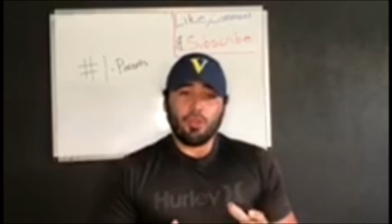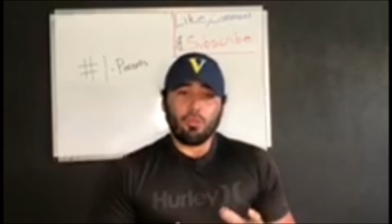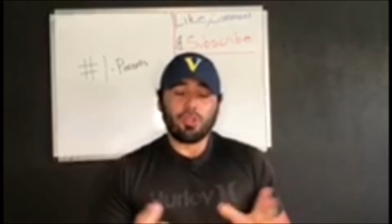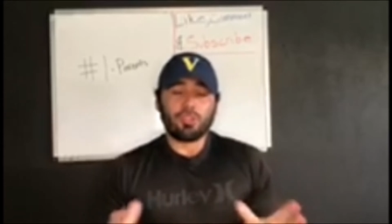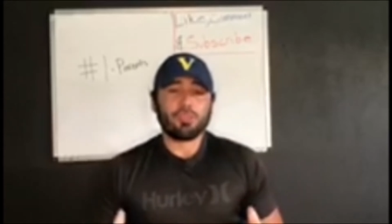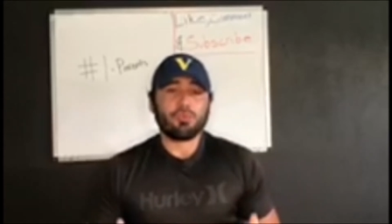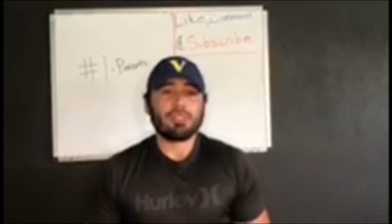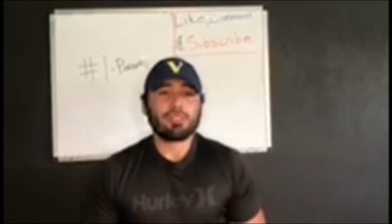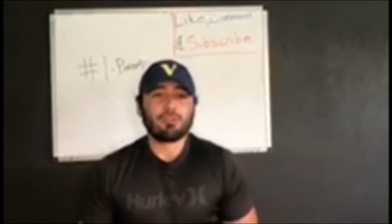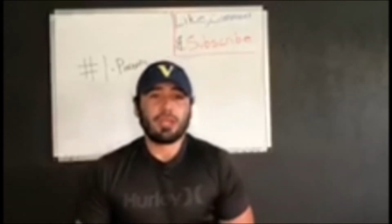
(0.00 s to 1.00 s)
are some
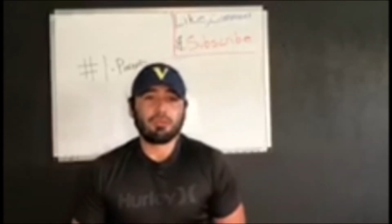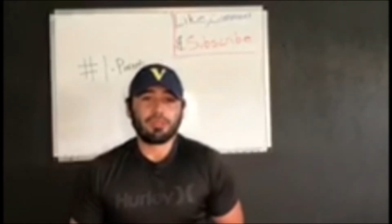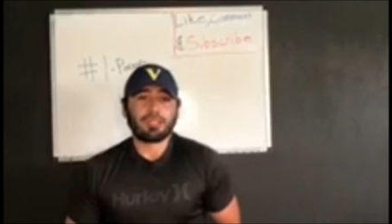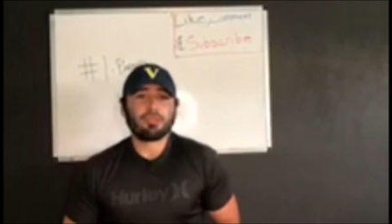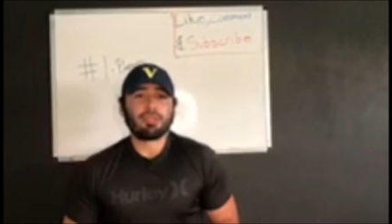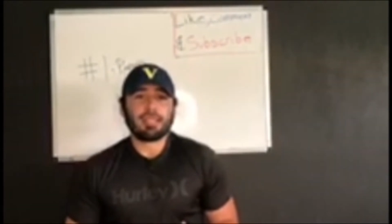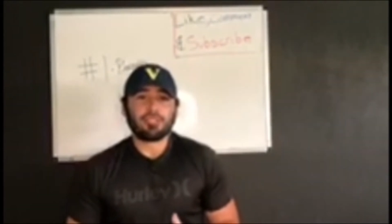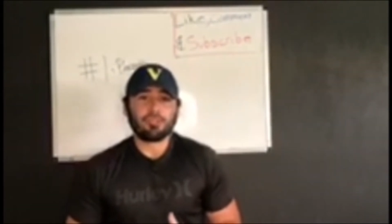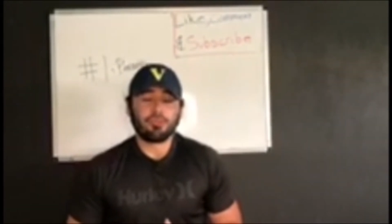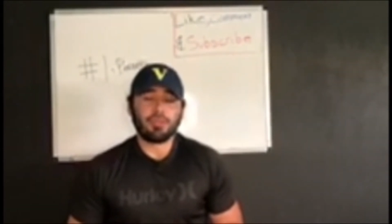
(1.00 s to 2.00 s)
reasons why I want to become financial
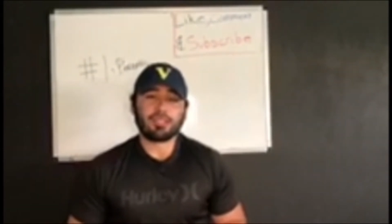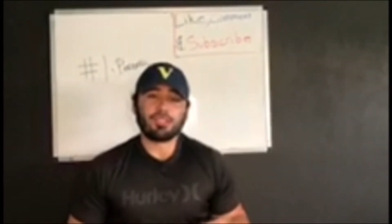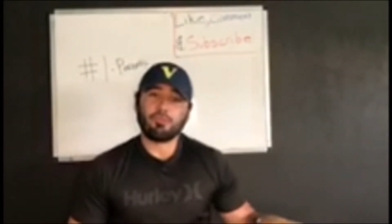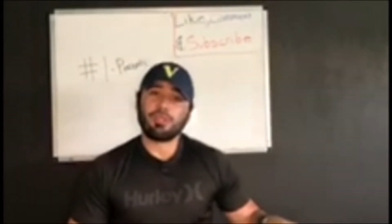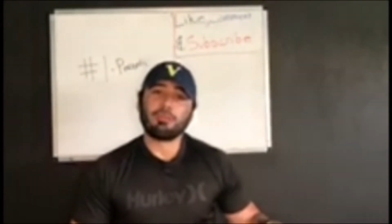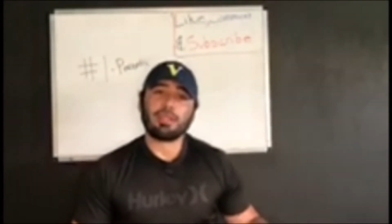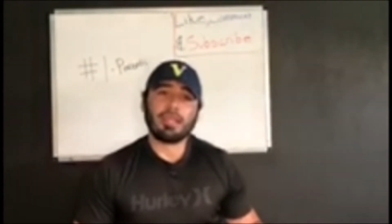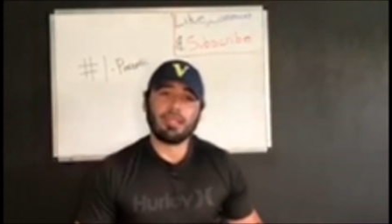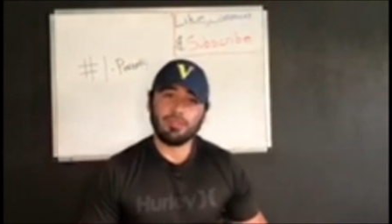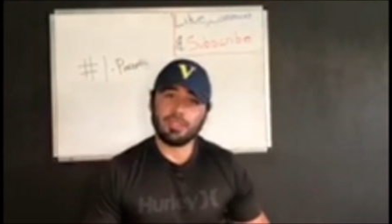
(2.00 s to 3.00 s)
free at some point in my
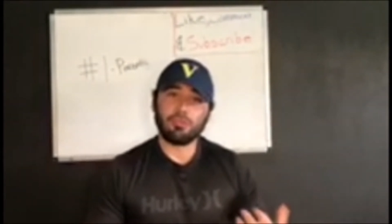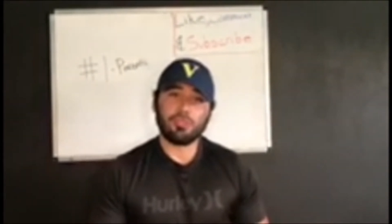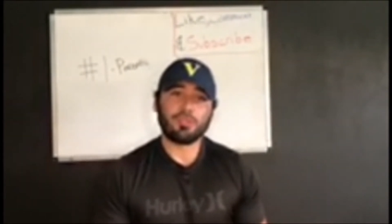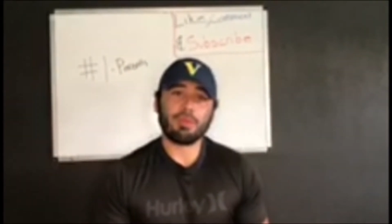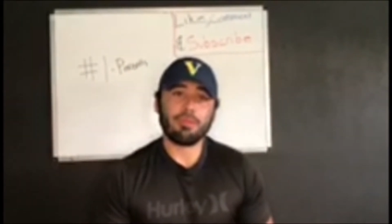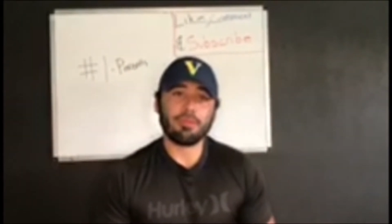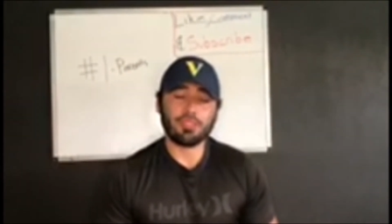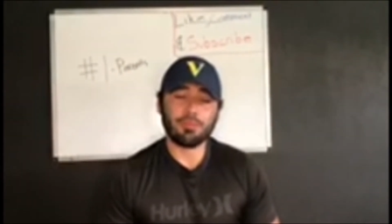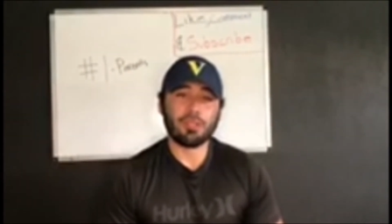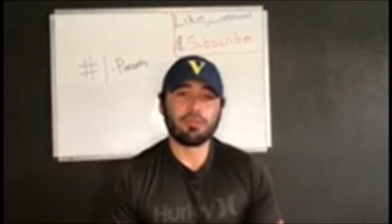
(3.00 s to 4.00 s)
life and who inspired me to
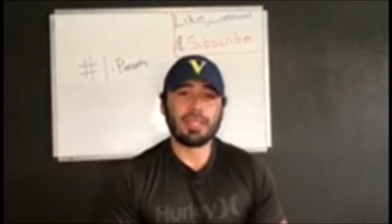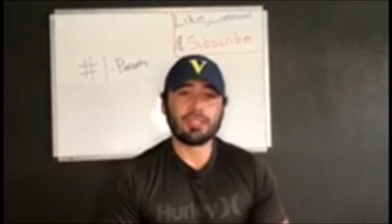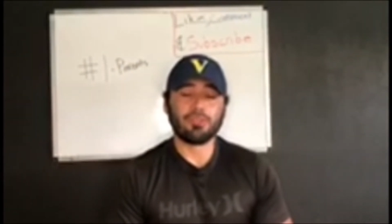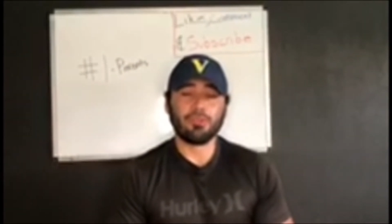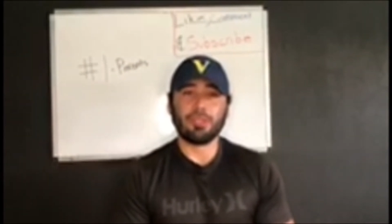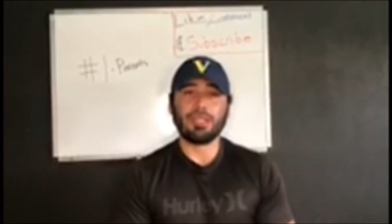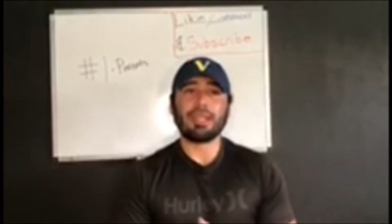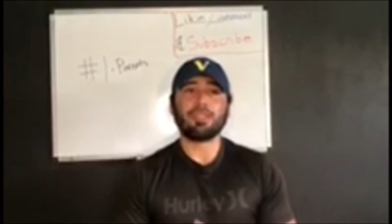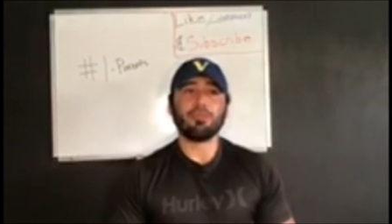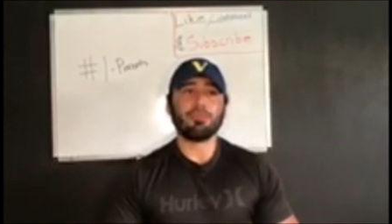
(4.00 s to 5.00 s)
become financial free. I
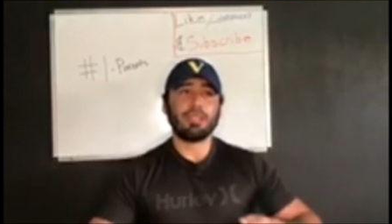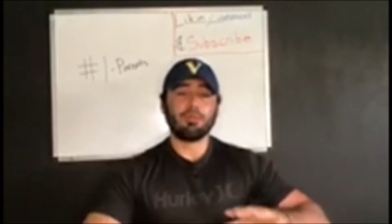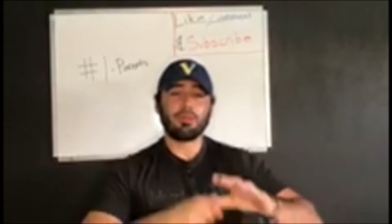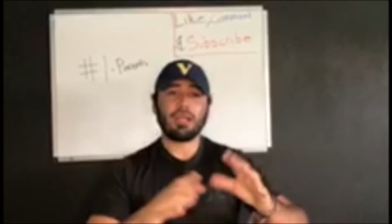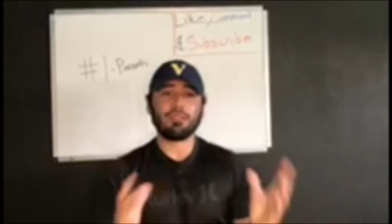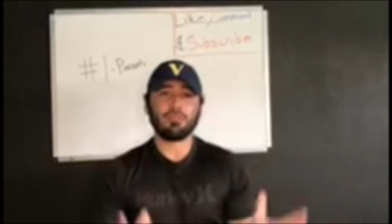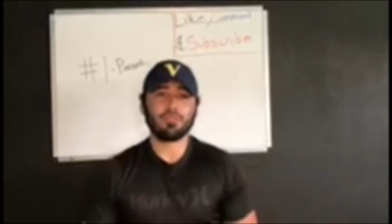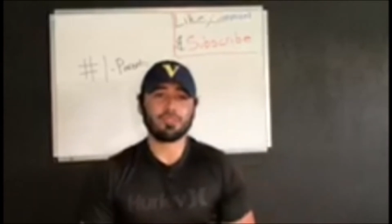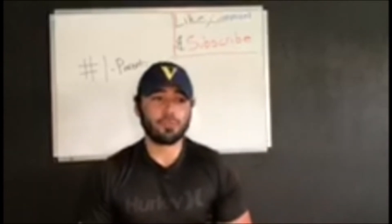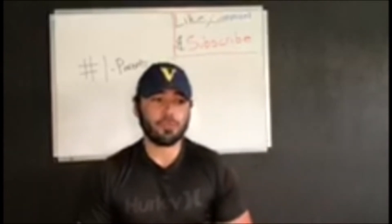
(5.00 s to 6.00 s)
know many people have different
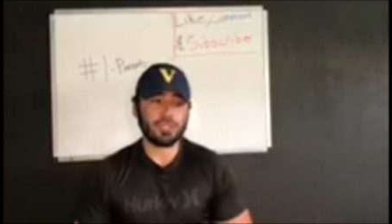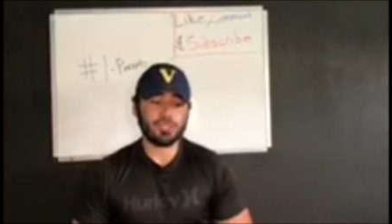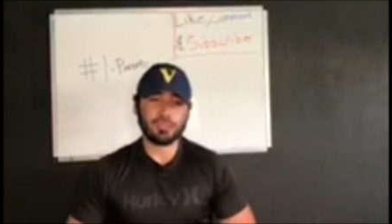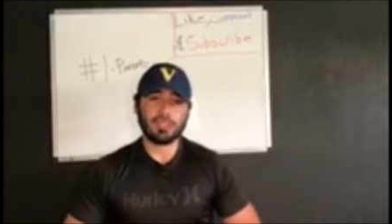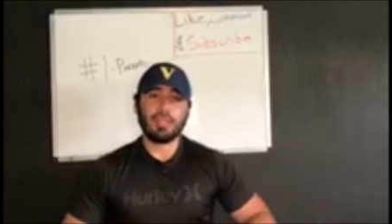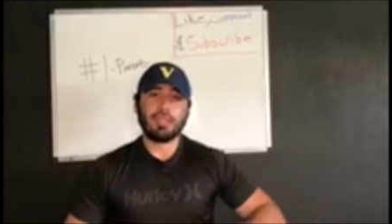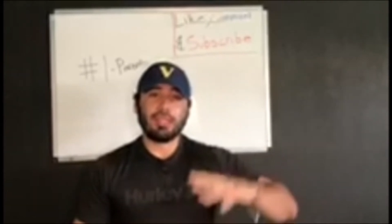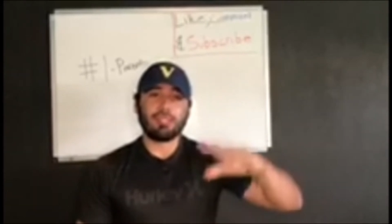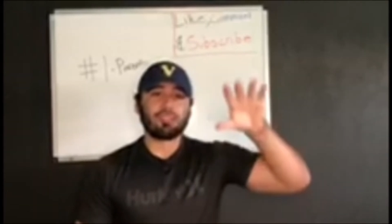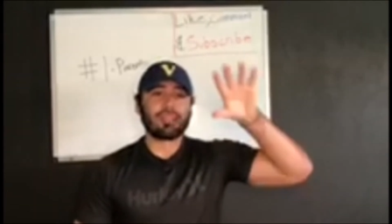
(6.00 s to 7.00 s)
inspirations, and
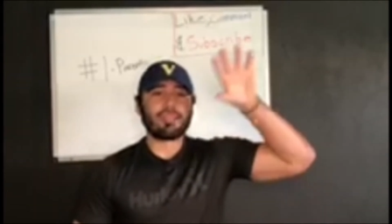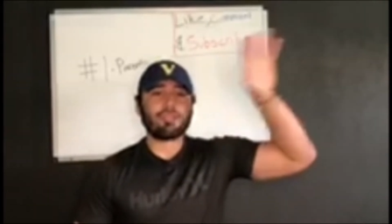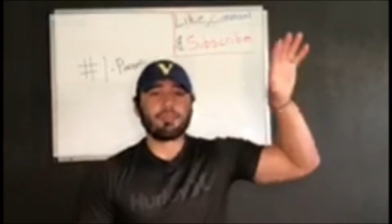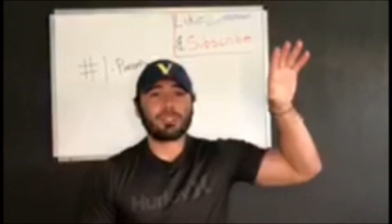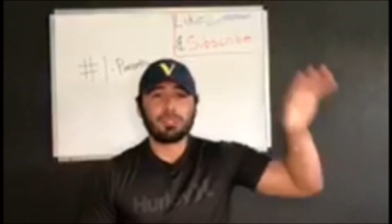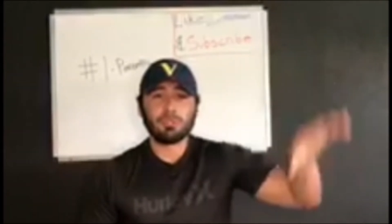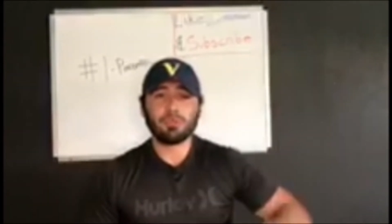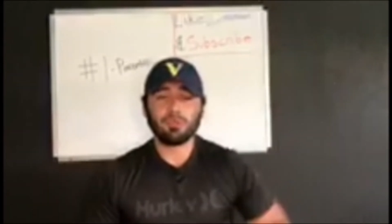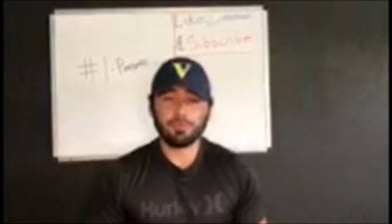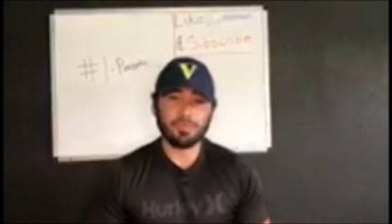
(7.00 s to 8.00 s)
those are like famous
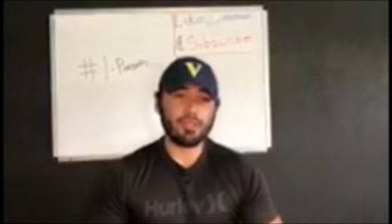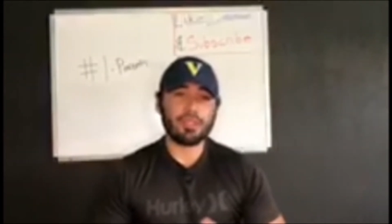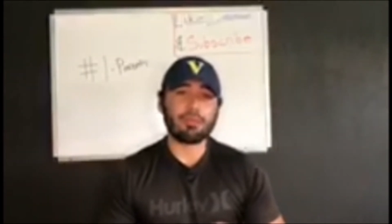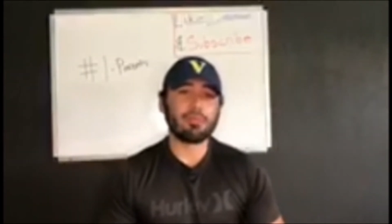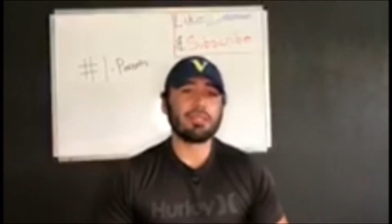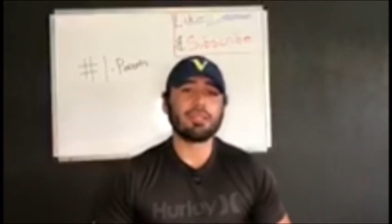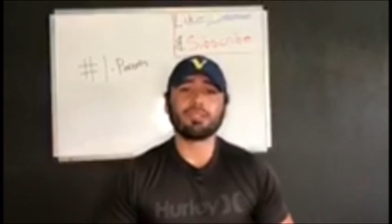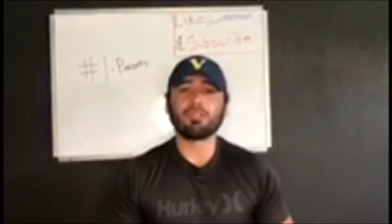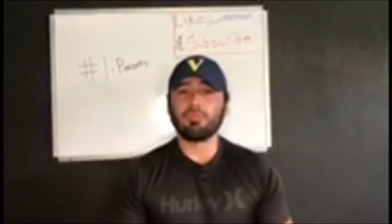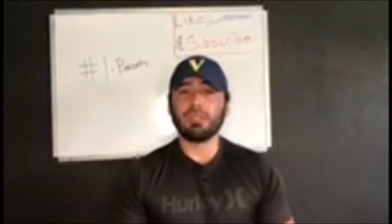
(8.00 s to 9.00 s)
people, like millionaires or
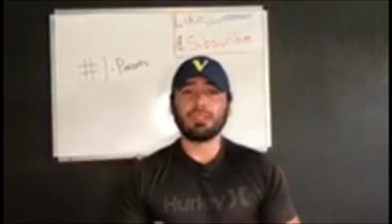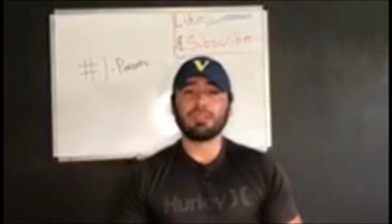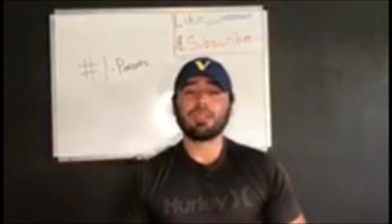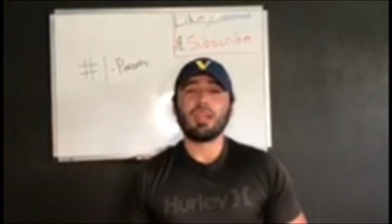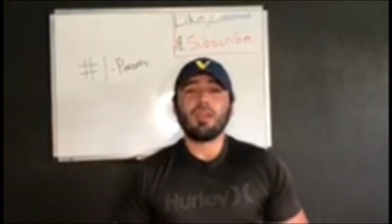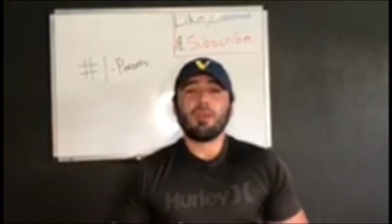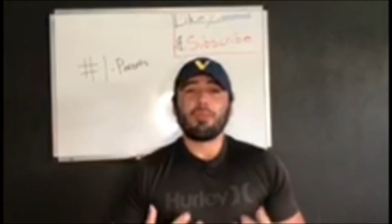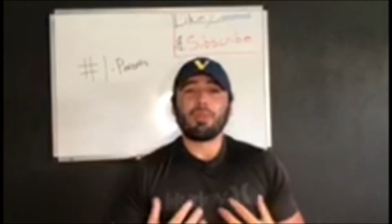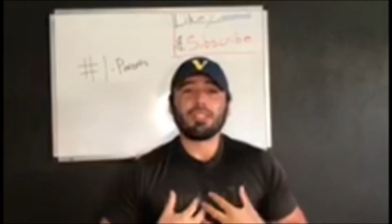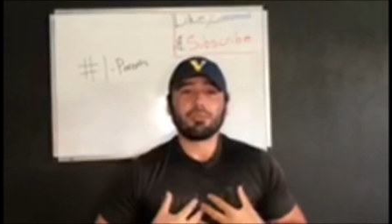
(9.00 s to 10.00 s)
billionaires. But
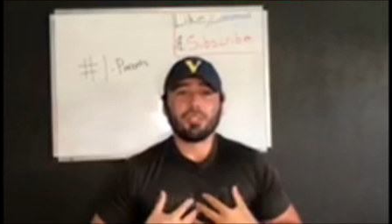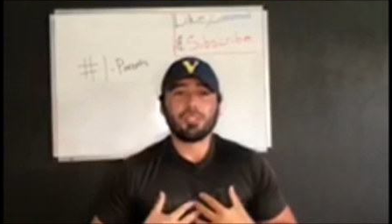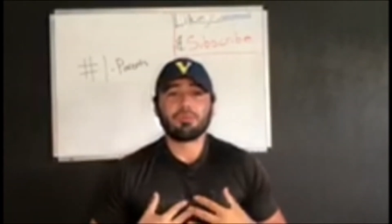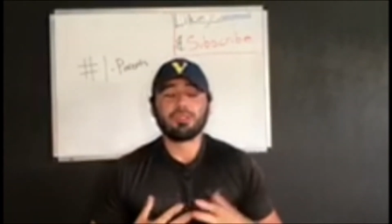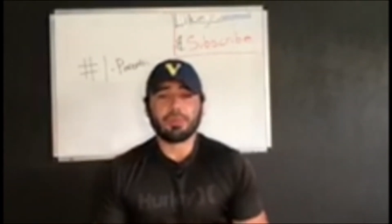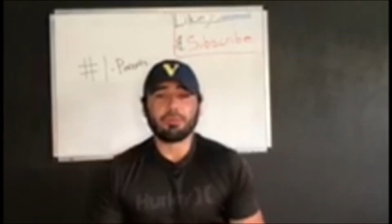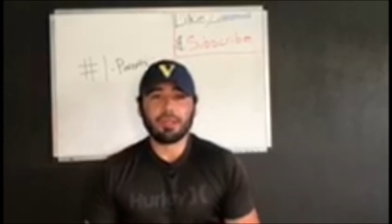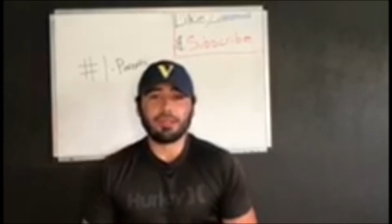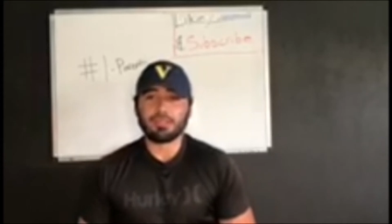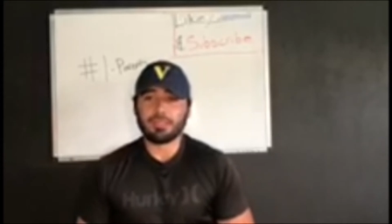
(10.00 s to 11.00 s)
my inspiration was my
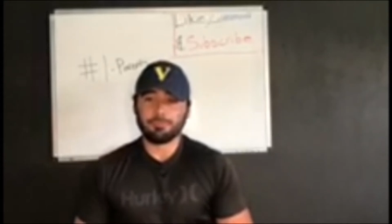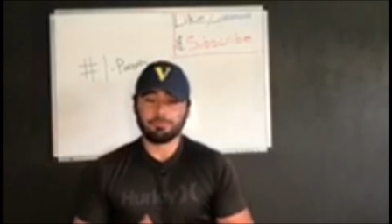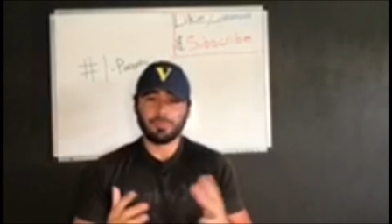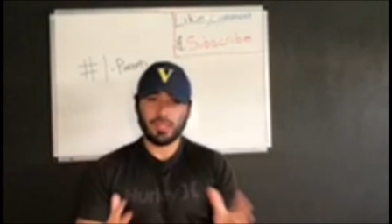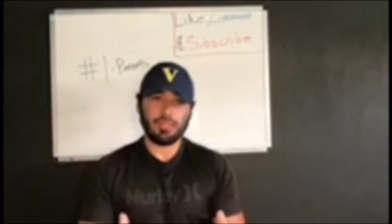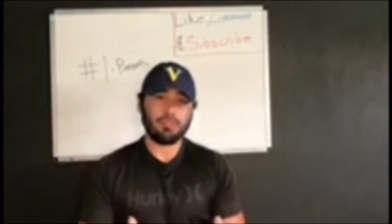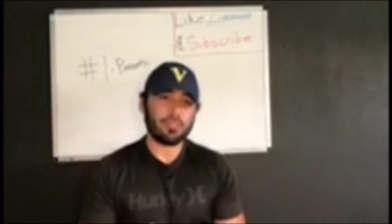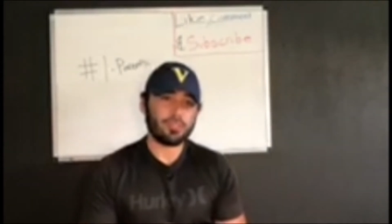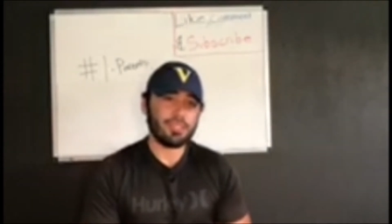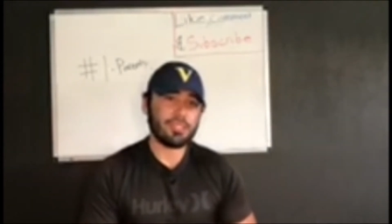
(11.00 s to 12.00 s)
parents. Let me go
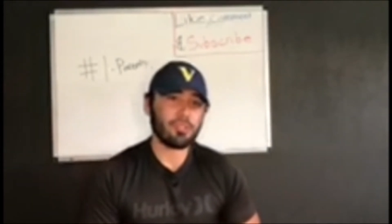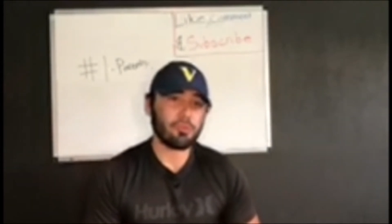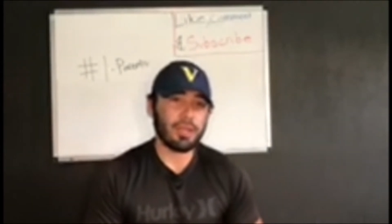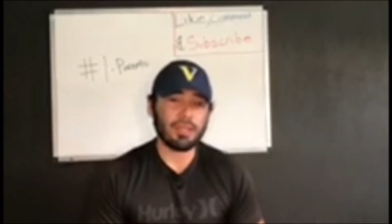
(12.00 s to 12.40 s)
to detail why.